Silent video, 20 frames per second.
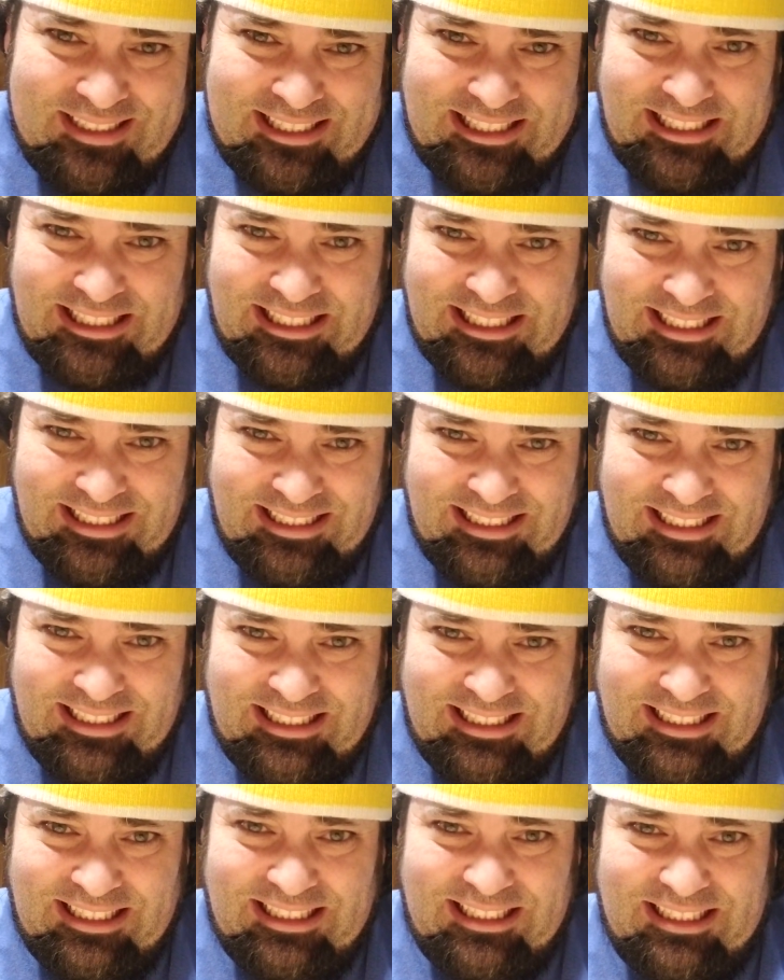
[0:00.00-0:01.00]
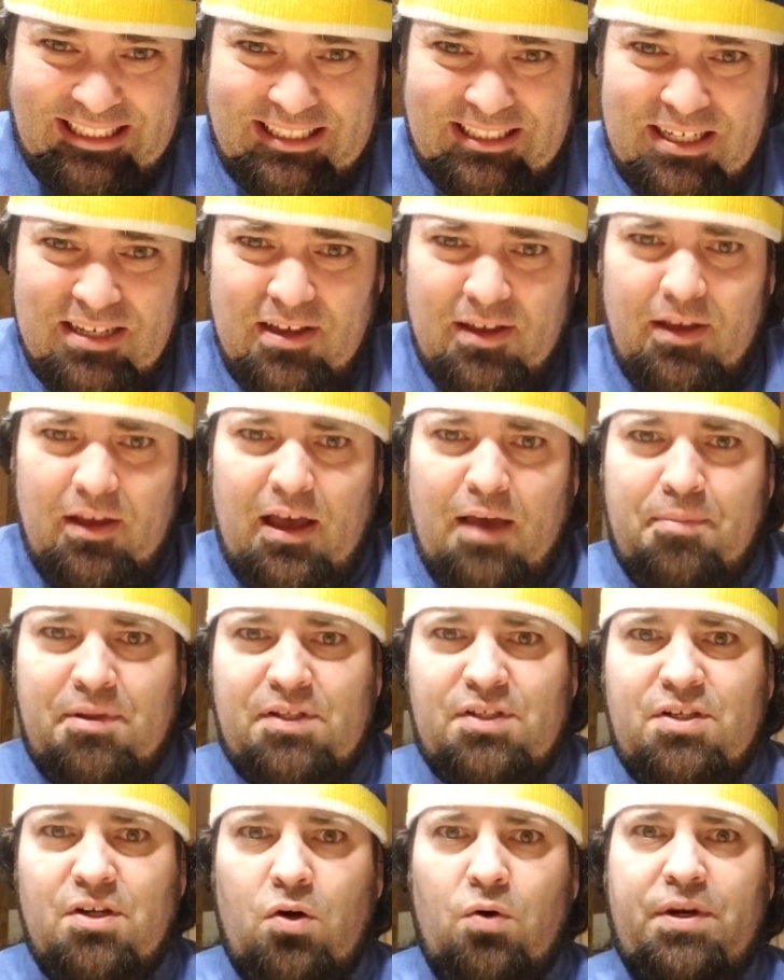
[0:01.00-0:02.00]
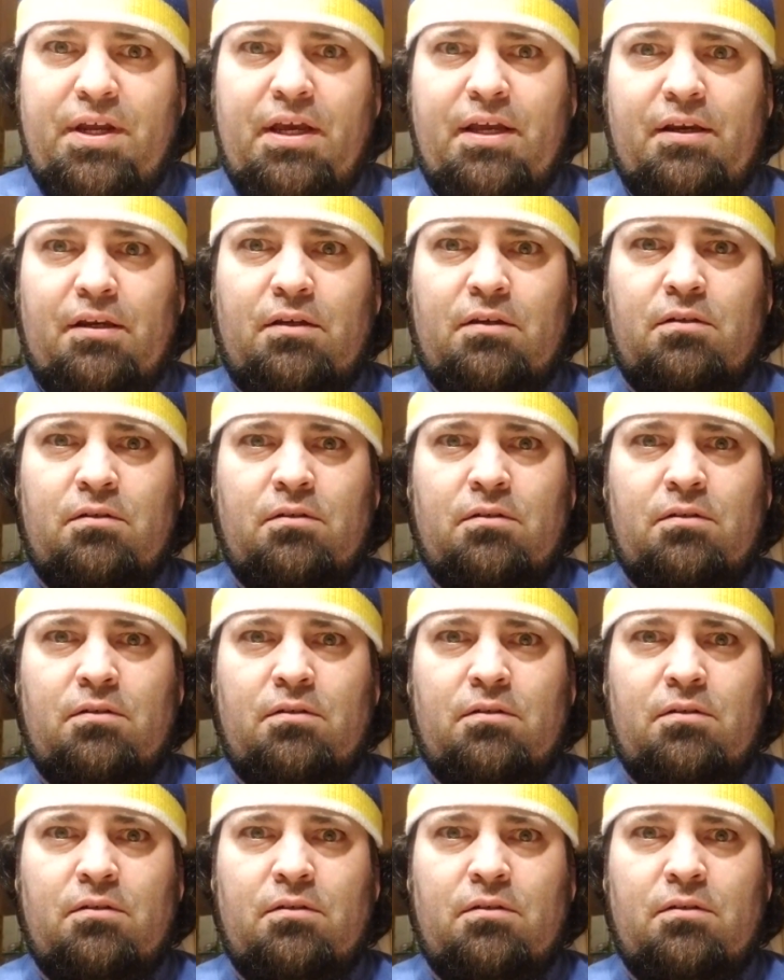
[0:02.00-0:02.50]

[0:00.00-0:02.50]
I've been snowed in.